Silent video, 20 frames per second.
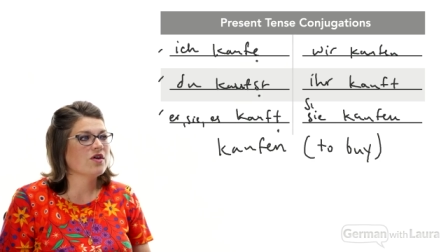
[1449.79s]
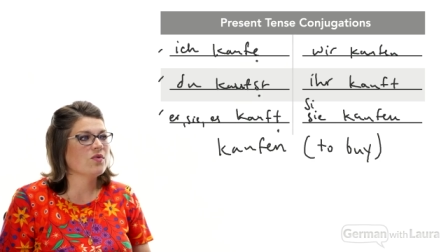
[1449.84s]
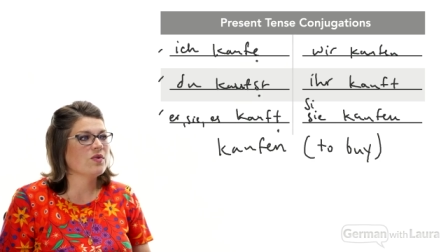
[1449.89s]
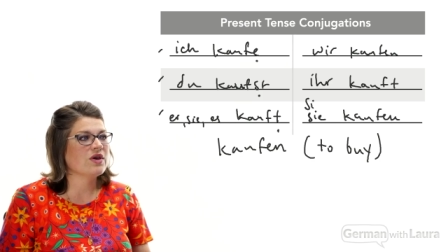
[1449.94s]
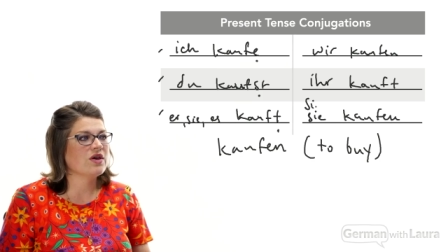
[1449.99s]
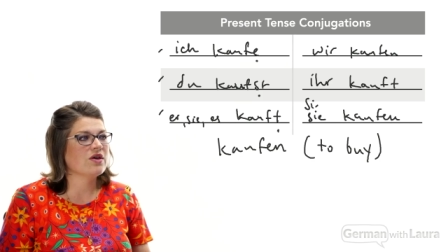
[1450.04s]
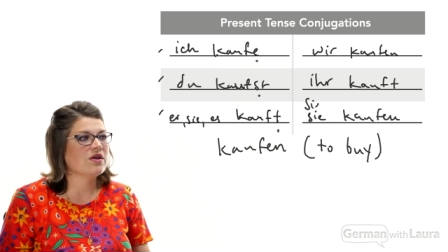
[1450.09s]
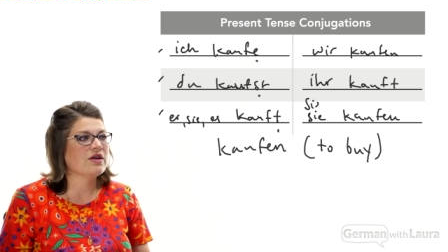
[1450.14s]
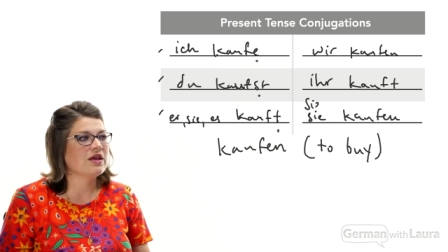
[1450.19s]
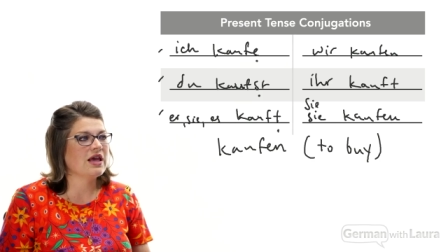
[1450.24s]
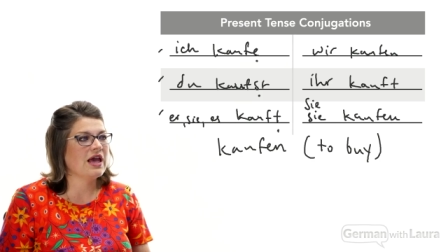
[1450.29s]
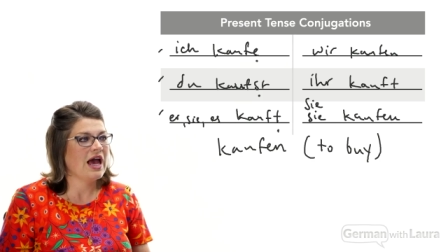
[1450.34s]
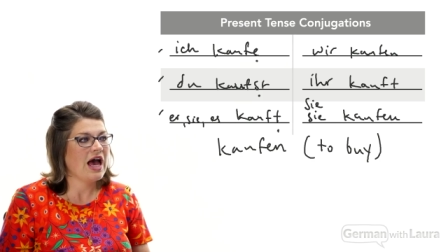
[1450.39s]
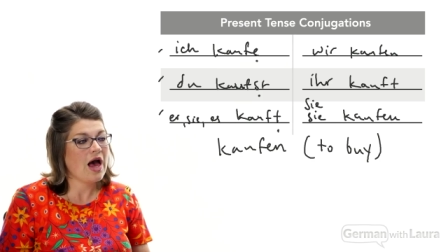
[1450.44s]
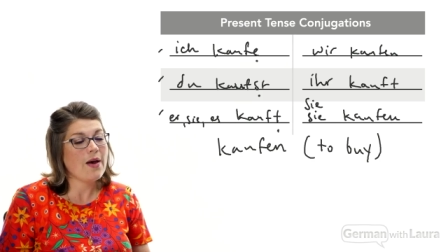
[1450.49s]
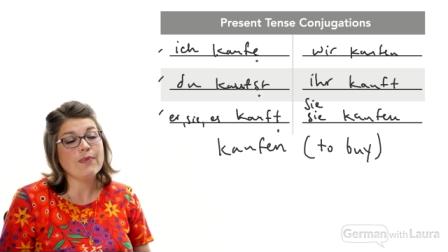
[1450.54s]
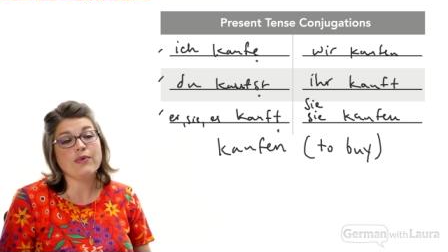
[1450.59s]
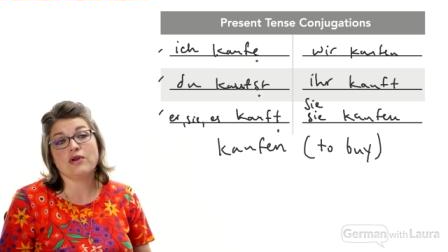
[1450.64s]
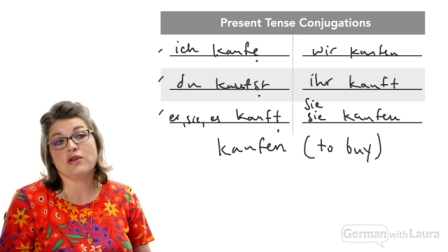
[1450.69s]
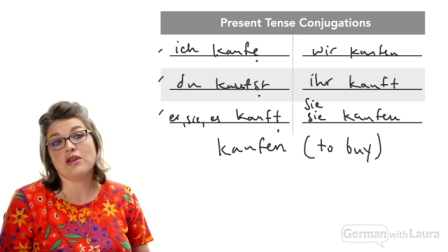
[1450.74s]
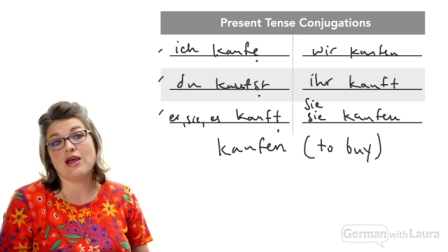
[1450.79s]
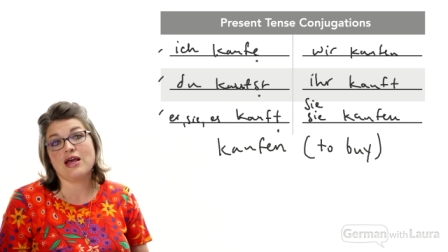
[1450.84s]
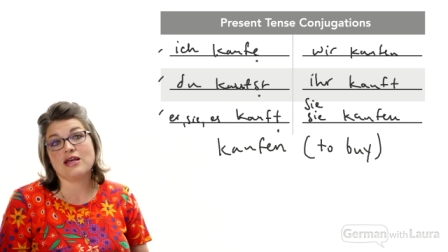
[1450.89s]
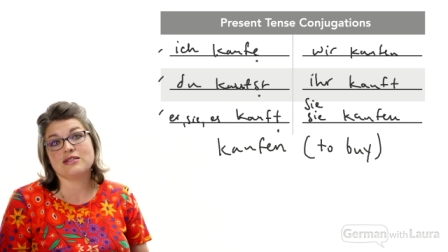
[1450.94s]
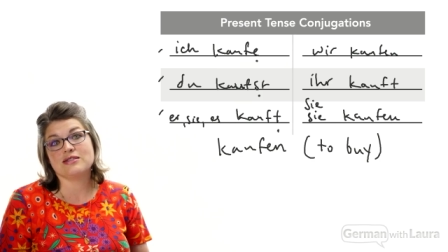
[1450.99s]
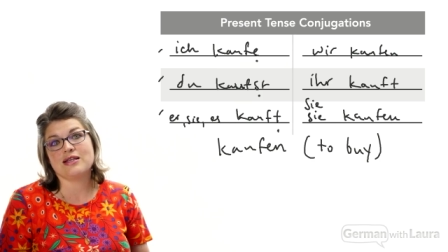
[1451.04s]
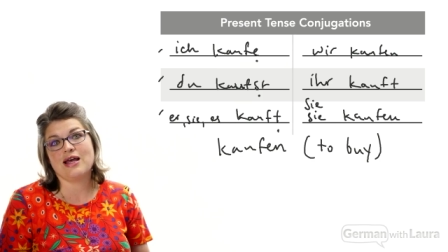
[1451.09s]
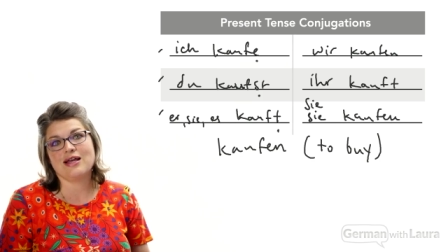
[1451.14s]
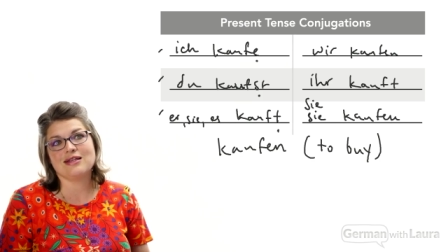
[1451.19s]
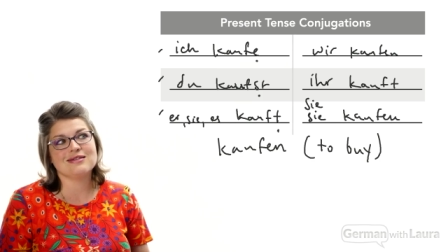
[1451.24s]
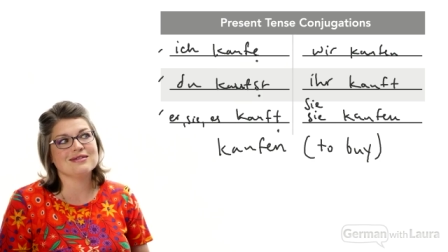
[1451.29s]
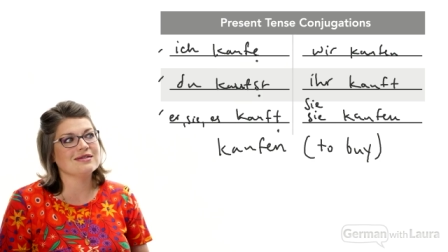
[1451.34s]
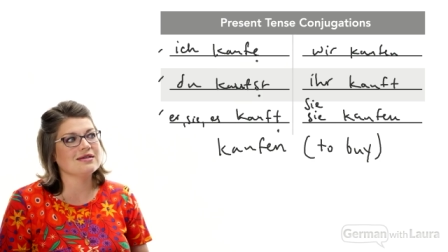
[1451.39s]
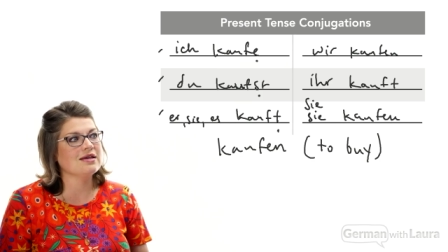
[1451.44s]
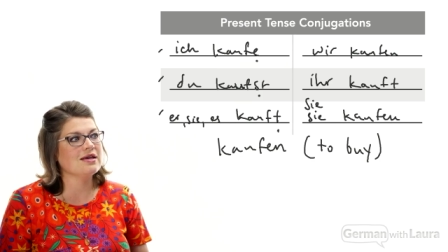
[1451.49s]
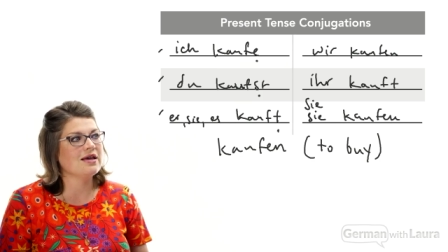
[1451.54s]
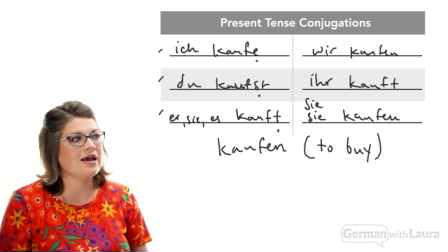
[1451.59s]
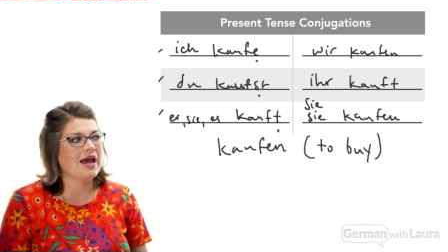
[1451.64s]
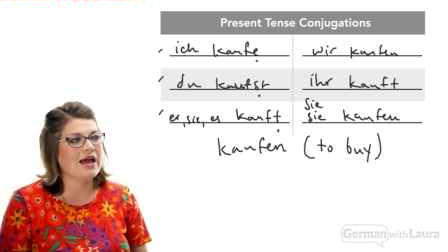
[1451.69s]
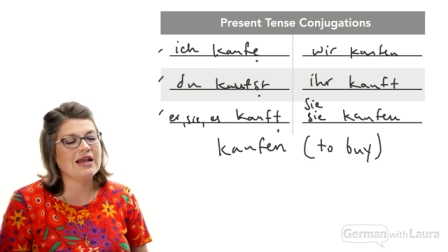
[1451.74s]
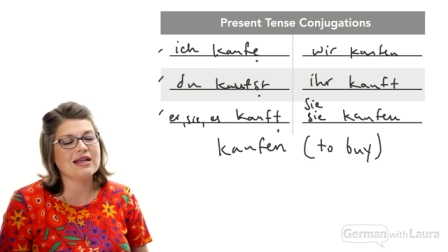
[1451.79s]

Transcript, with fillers: that we could capitalize that Z